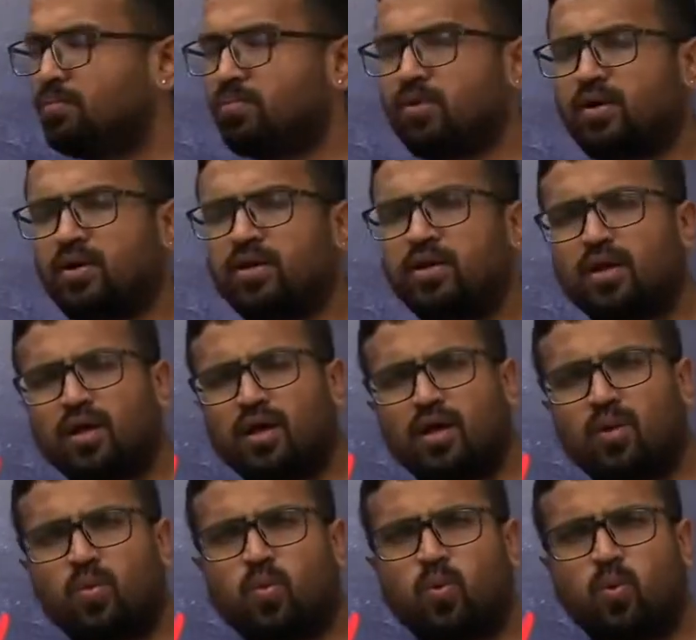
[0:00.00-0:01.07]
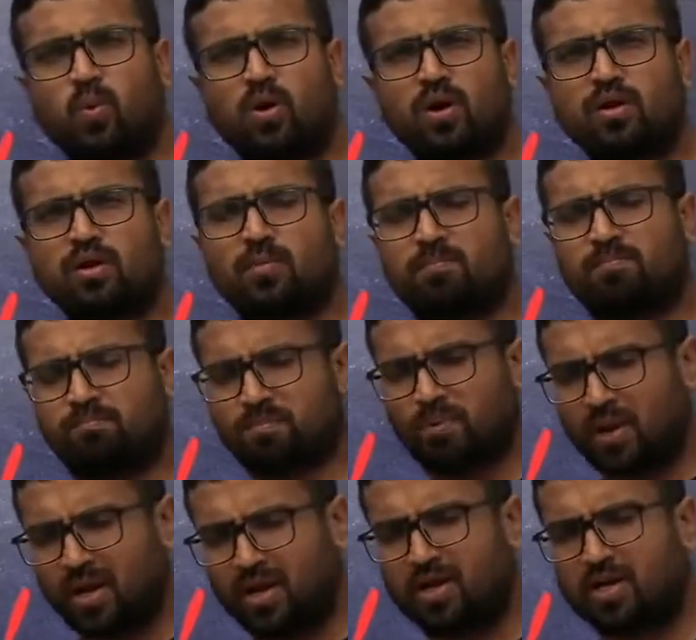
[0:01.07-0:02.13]
Bloody hell, what a
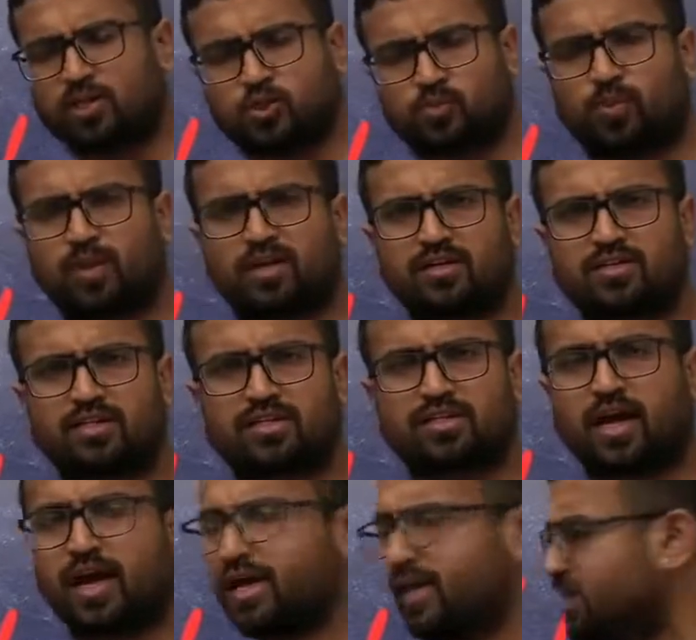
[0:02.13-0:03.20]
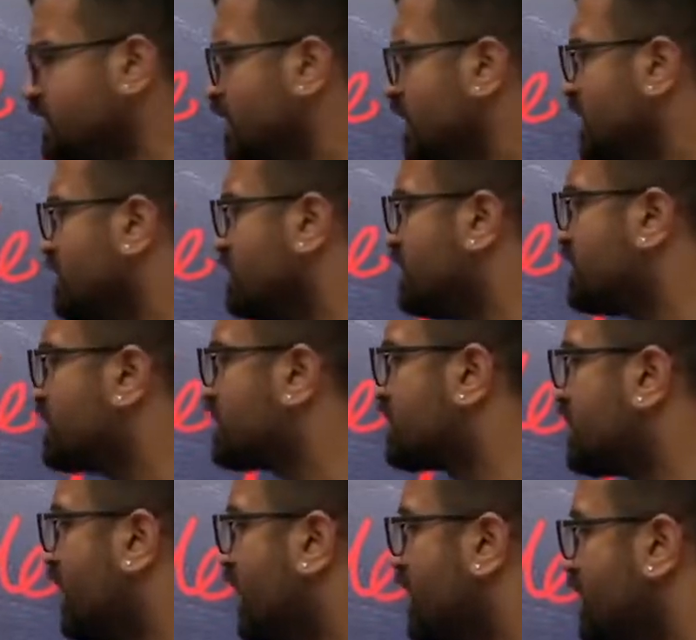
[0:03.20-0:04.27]
brilliant speaker this guy is. This
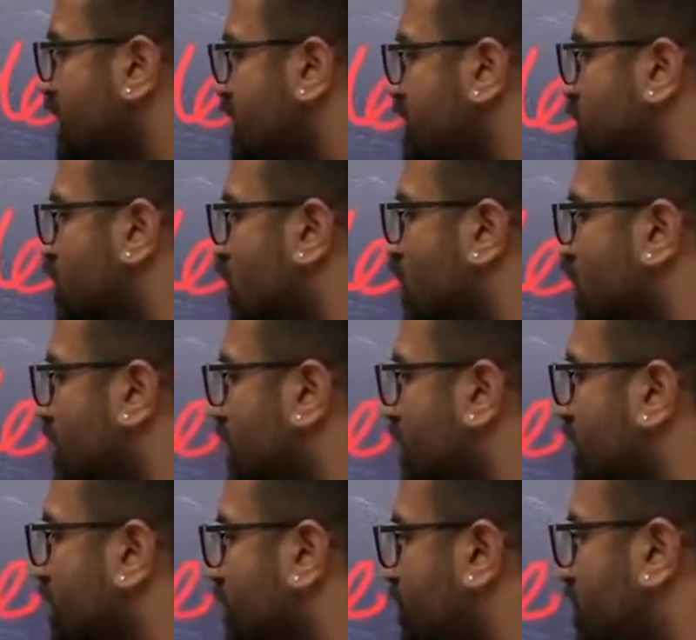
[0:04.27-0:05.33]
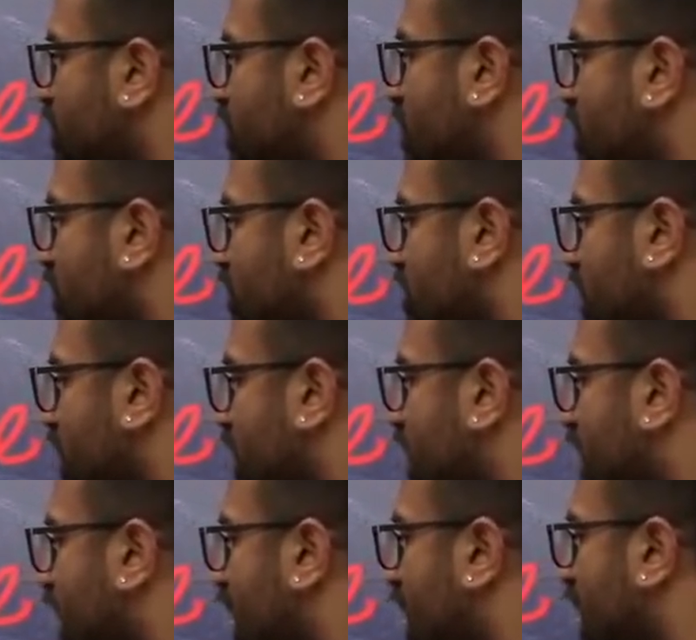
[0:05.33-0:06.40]
guy has got gift of
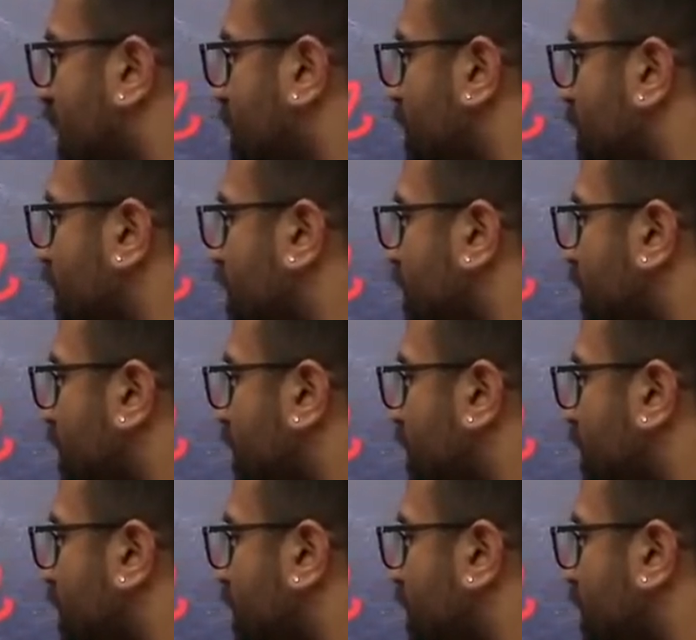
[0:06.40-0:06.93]
gab.